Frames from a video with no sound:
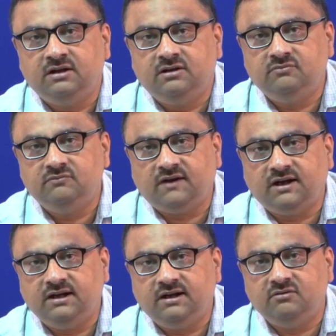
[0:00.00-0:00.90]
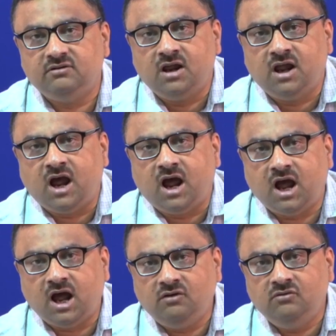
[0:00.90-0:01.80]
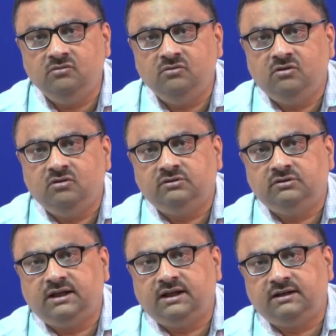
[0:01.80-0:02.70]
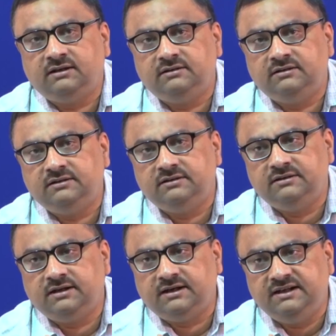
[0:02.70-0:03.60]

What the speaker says: to find out how the